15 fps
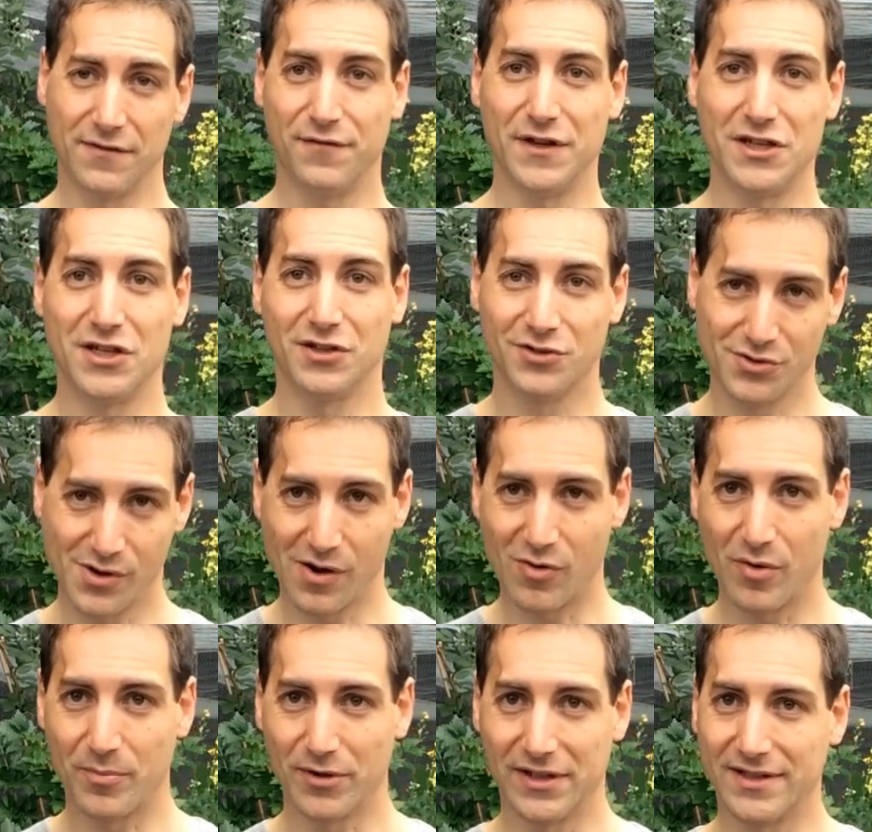too many fish
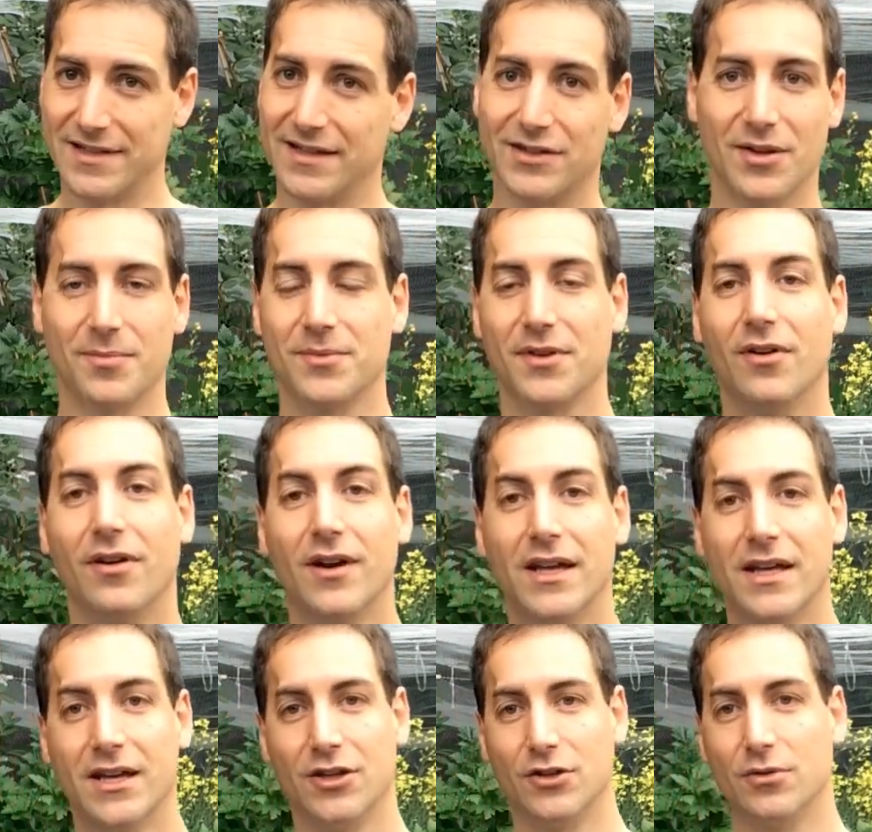into your aquaponic setup.
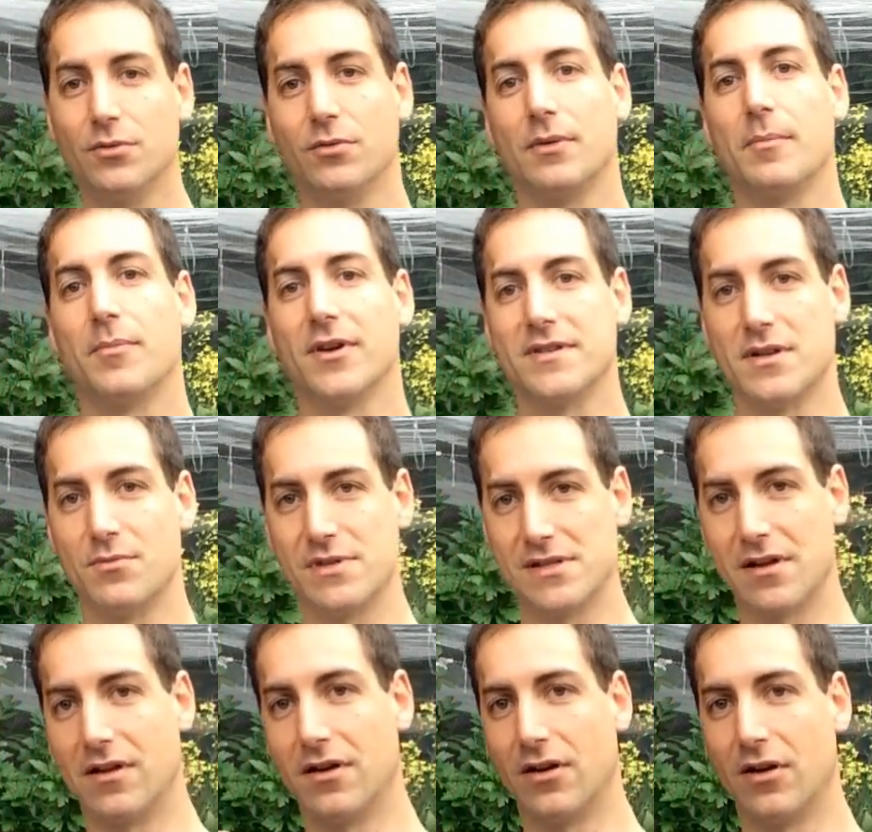So you remember
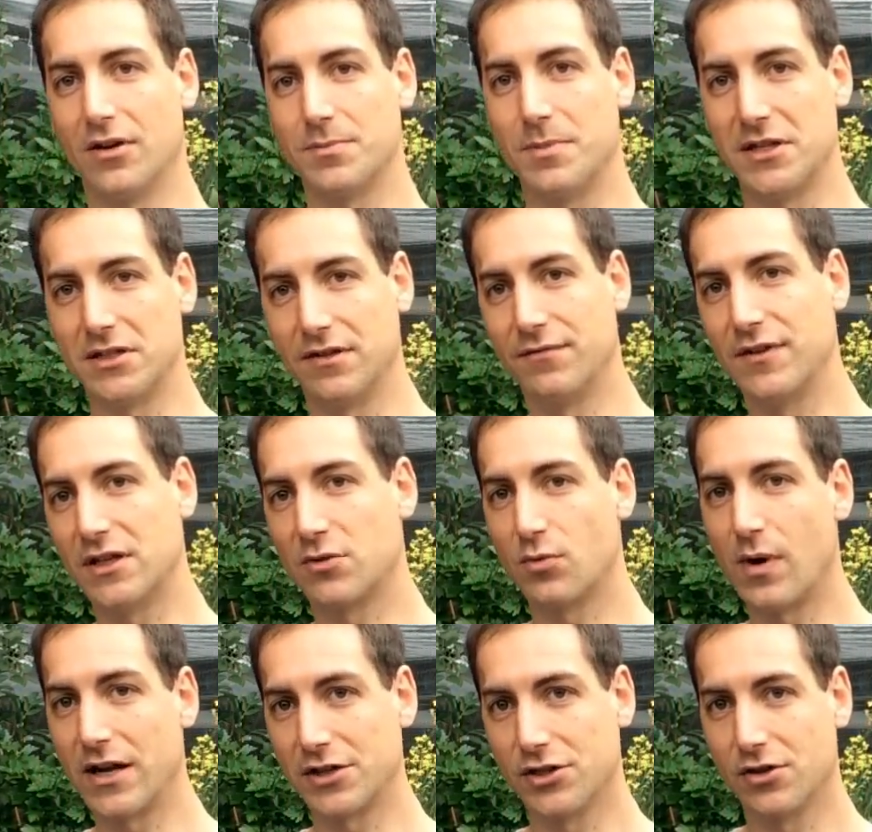there is a, a
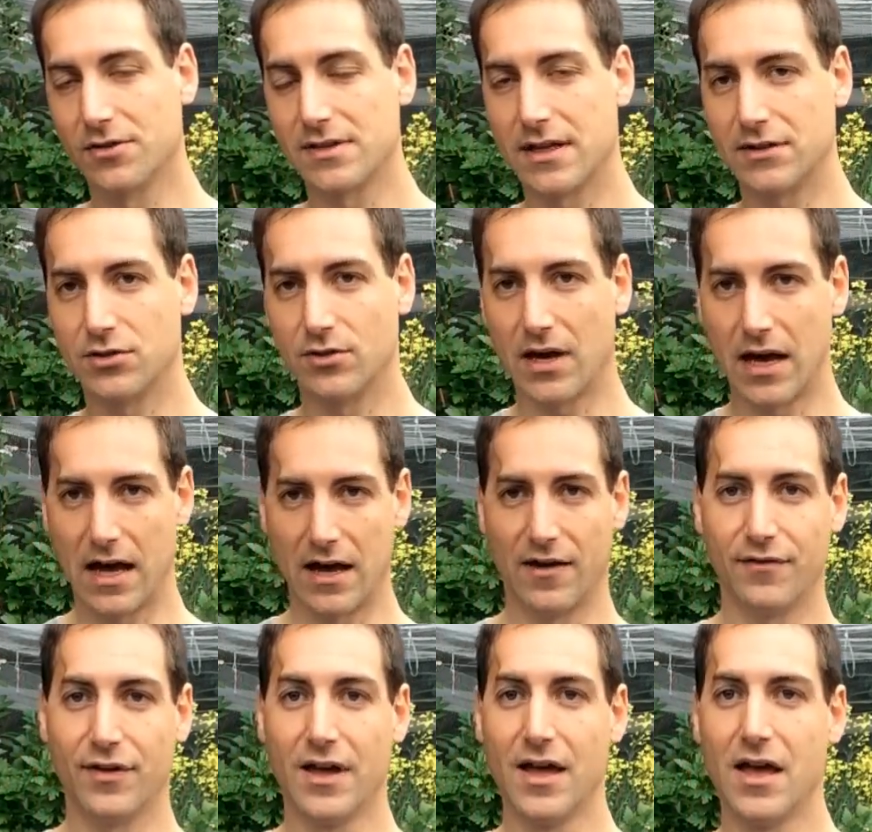specific ratio that you
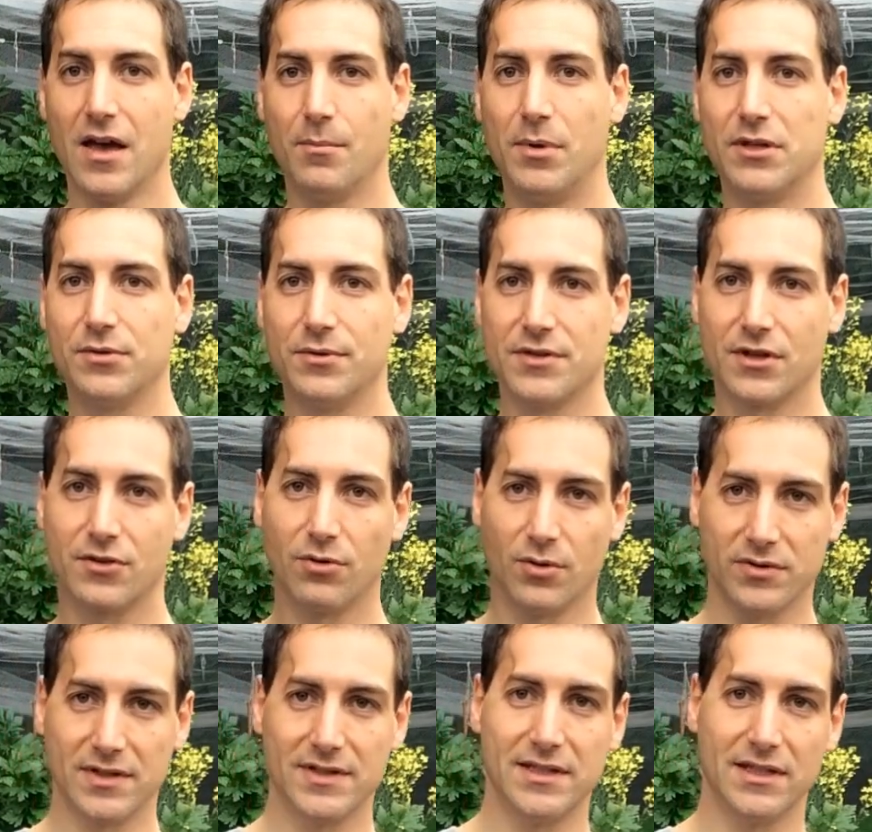have between
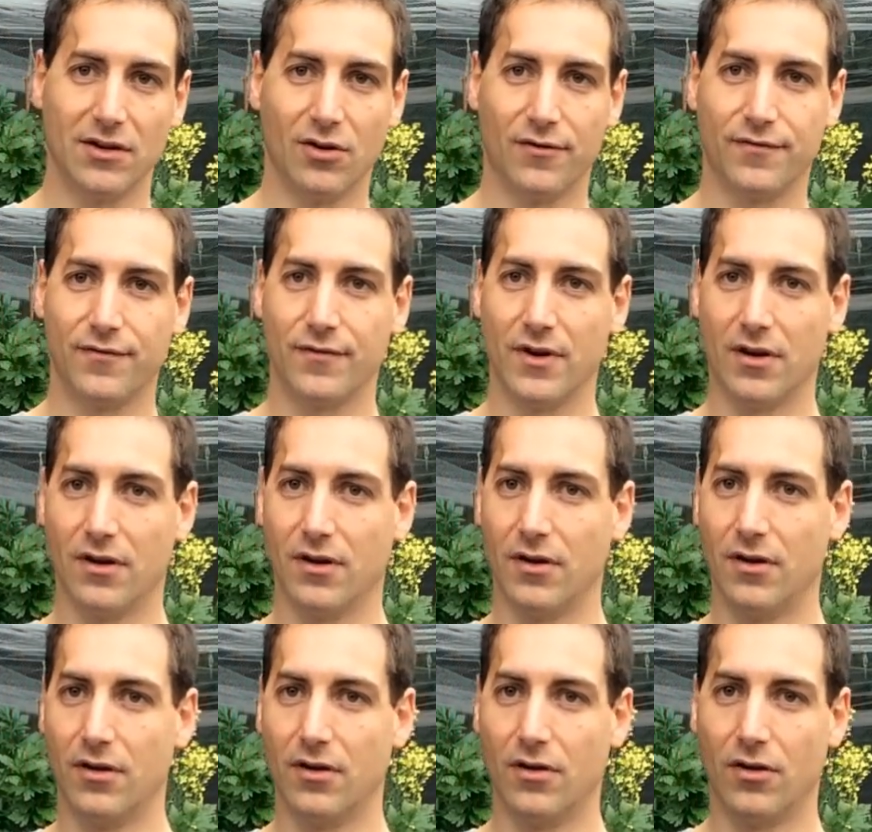the quantity of,
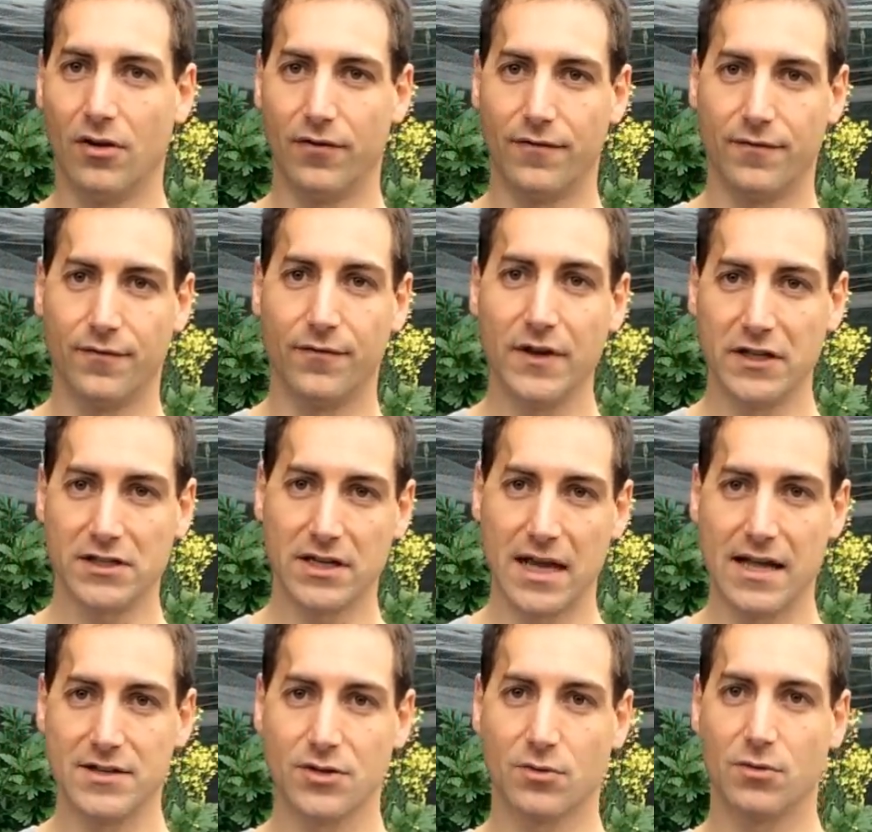uh, of
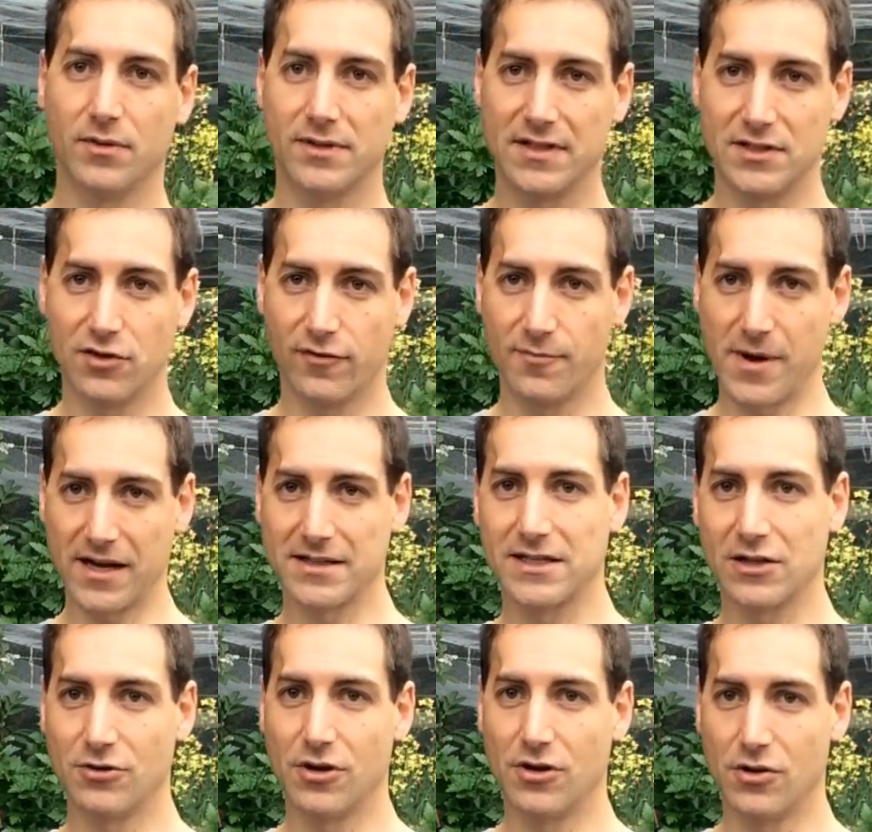fish and the quantity
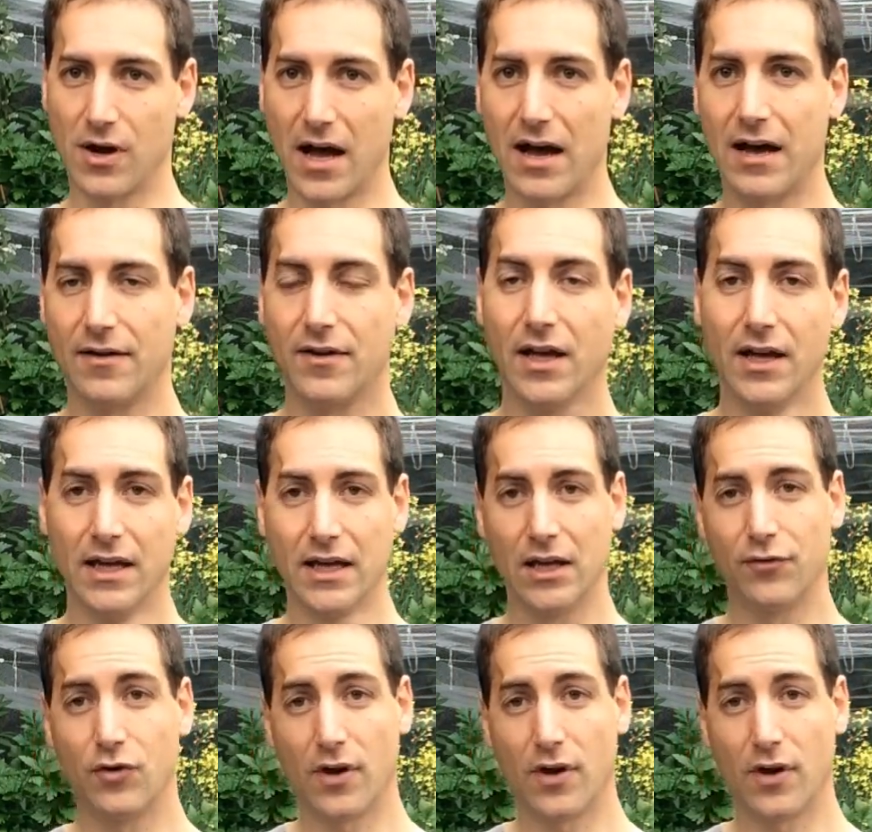of bacteria you have.